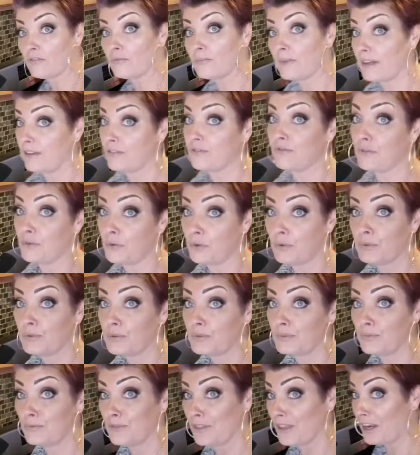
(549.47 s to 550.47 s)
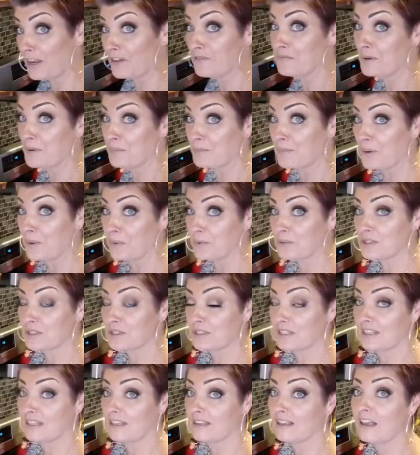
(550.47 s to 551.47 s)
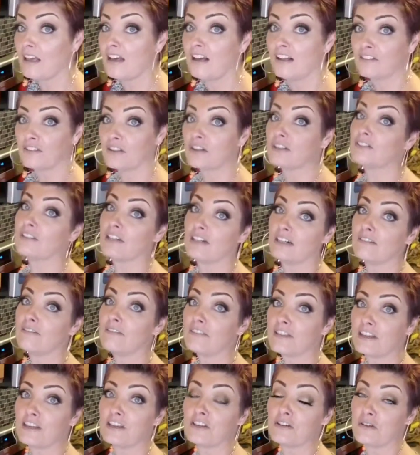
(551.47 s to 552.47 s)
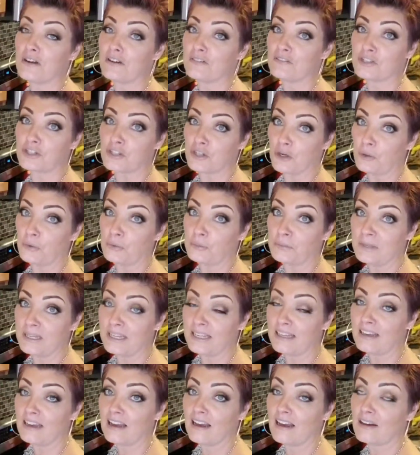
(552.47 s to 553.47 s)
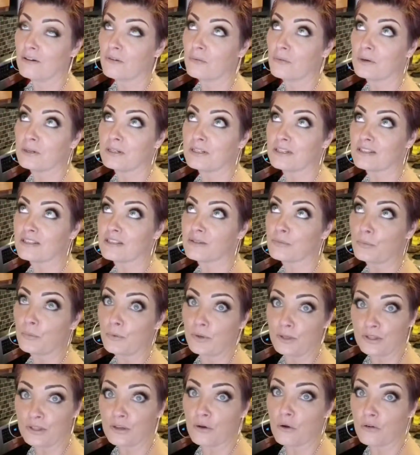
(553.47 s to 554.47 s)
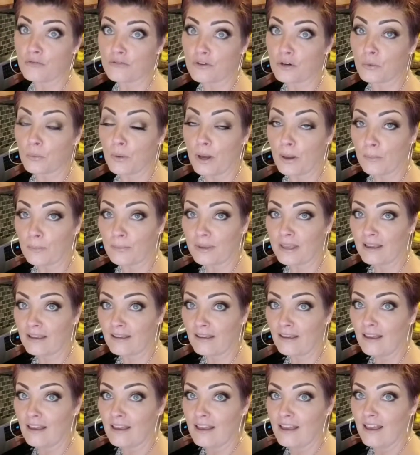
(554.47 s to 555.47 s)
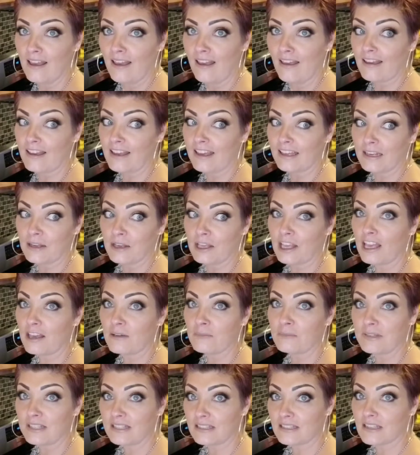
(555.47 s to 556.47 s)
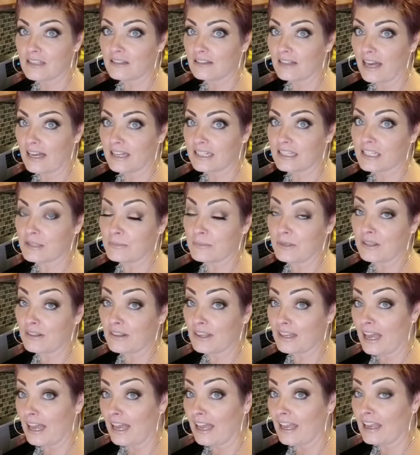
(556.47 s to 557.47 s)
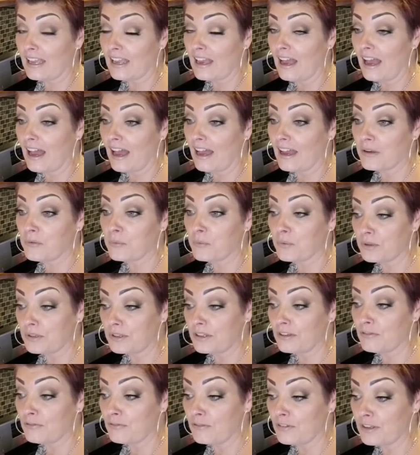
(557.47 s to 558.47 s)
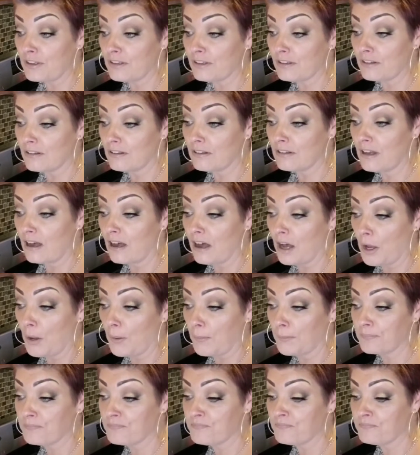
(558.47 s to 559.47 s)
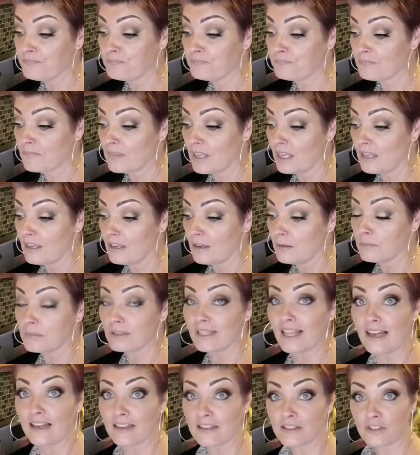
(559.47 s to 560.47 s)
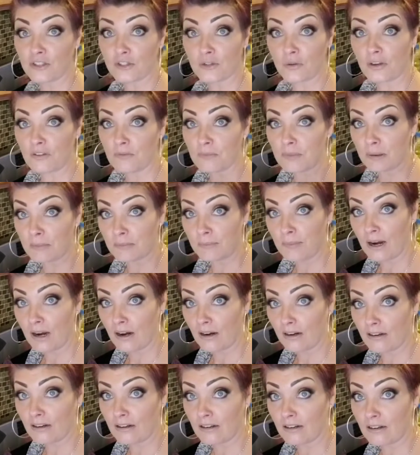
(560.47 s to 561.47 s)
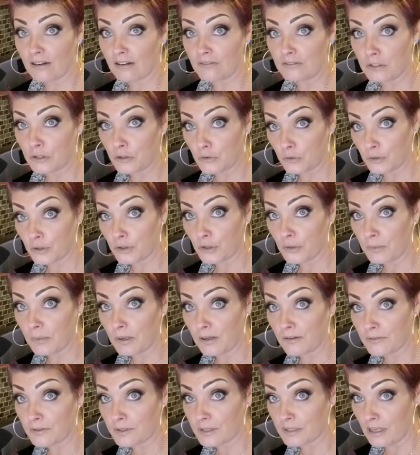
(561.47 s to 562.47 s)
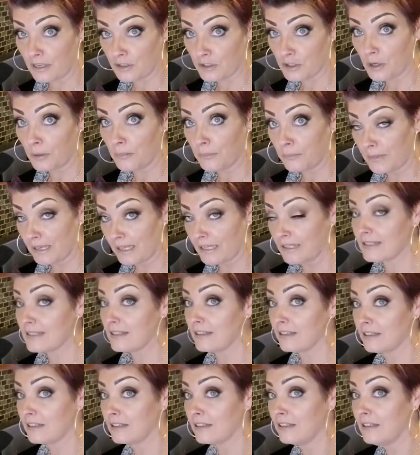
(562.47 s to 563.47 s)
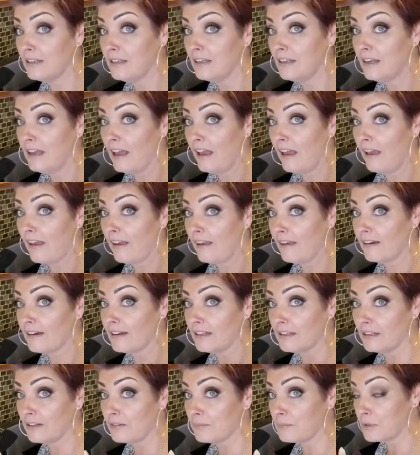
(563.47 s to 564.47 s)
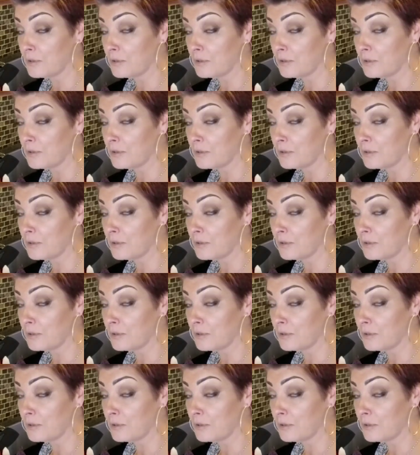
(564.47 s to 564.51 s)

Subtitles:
of my food that I've been posting. The love that you have shown me was really overwhelming, and it means a lot to me. Like I really feel blessed to have been part of a group of such amazing and